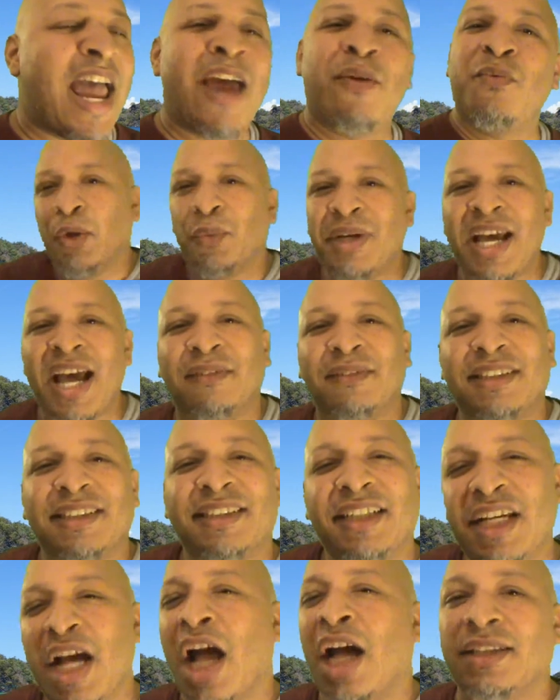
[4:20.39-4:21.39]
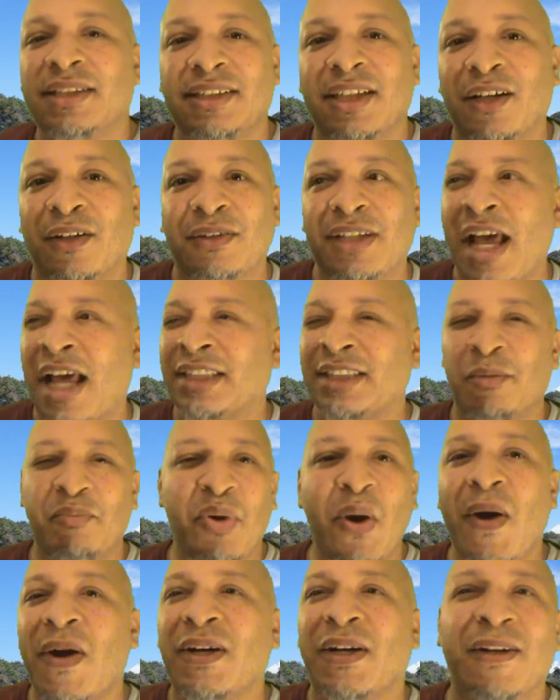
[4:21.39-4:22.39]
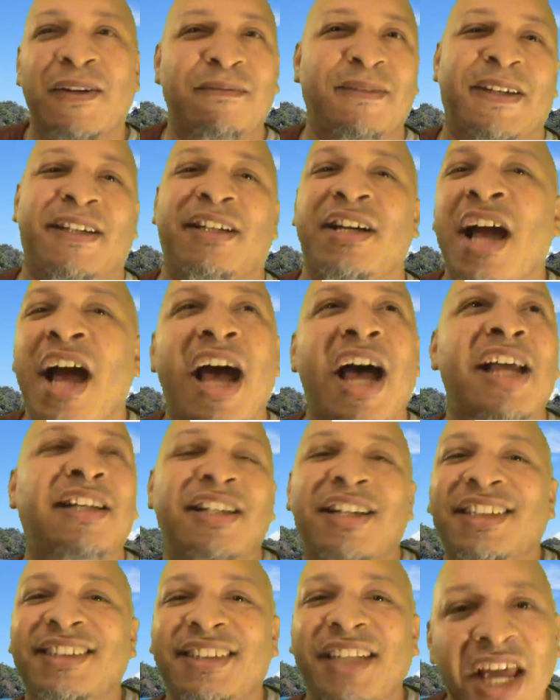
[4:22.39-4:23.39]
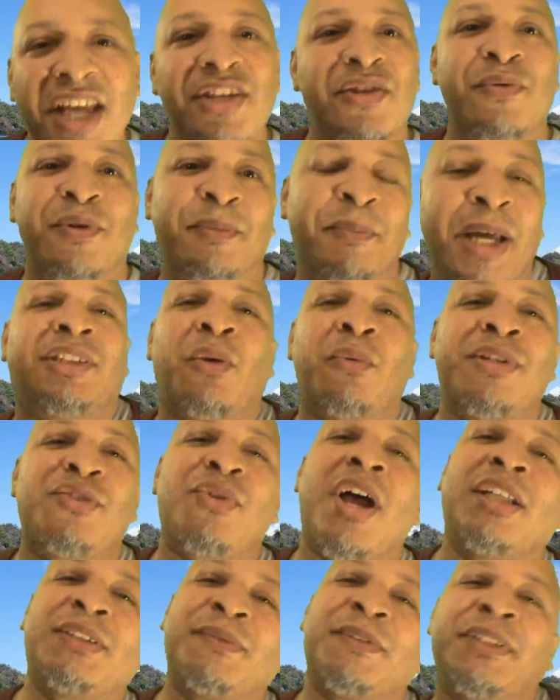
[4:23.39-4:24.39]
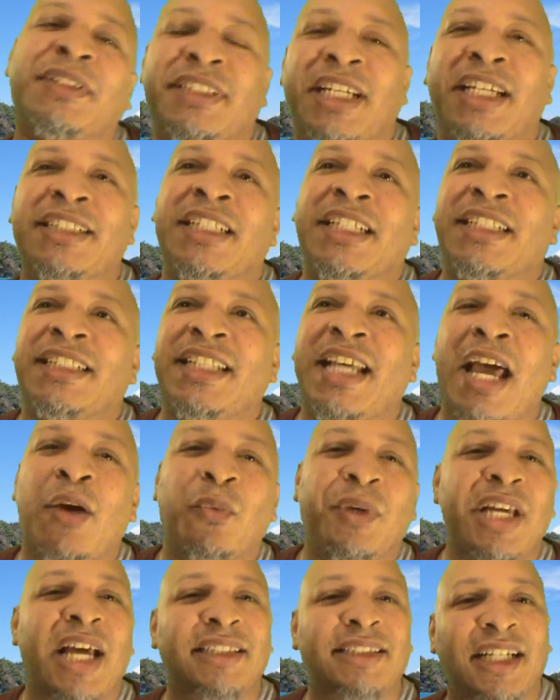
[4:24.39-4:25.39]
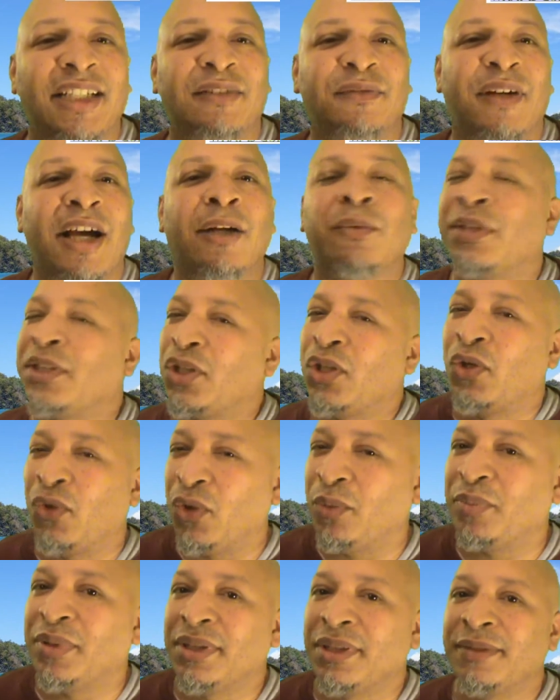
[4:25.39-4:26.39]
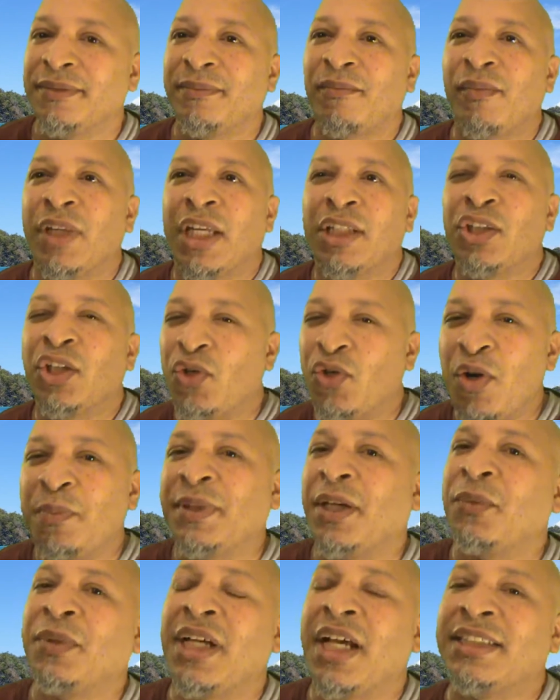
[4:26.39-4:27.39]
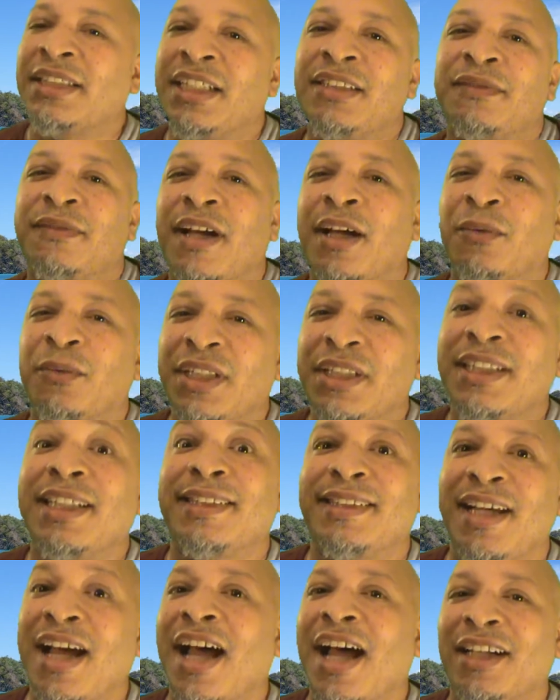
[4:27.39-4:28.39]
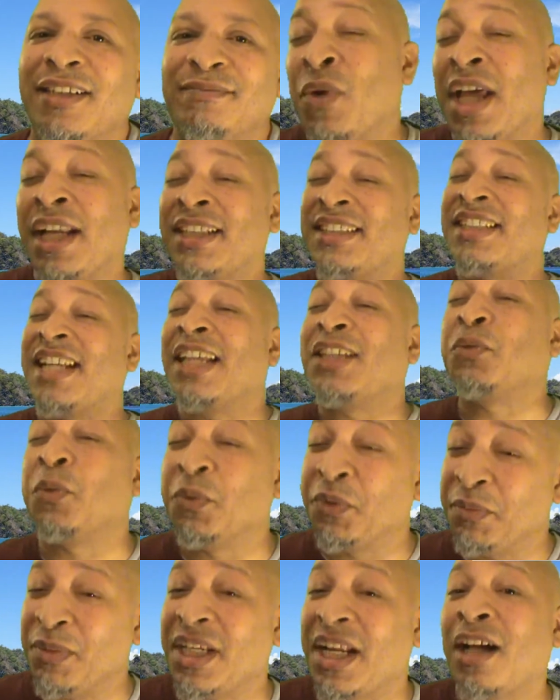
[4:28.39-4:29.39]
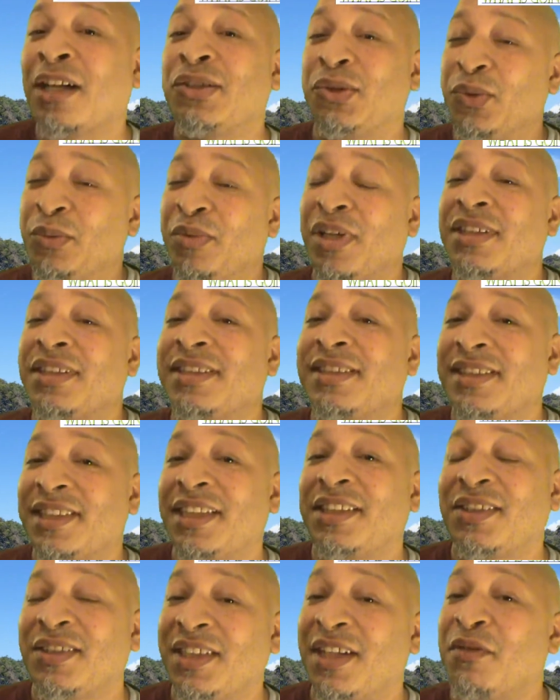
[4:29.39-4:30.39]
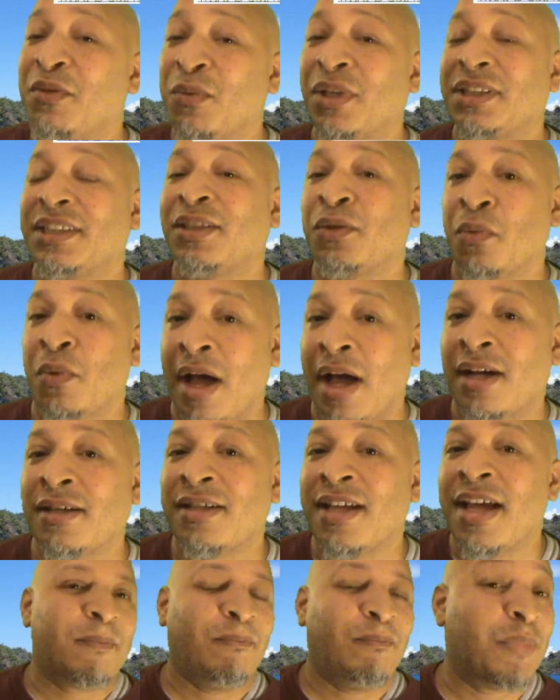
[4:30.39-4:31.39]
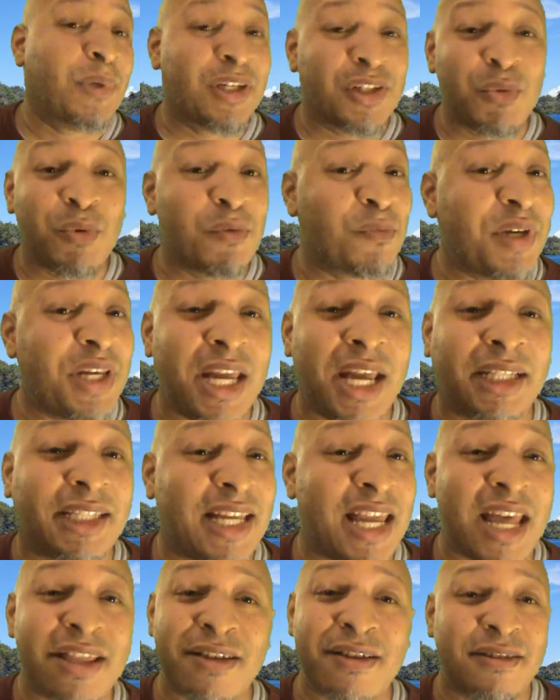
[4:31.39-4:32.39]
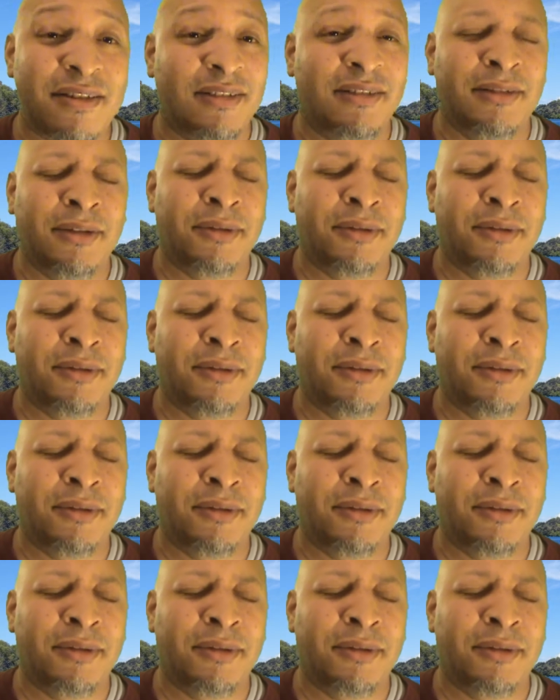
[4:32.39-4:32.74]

and we have to see ourselves as a part of the God continuum. So when Trotchville said that we identify with a group the group that we identify with is God. And it's nice when we meet our true brothers and sisters every once in a while because when we get together,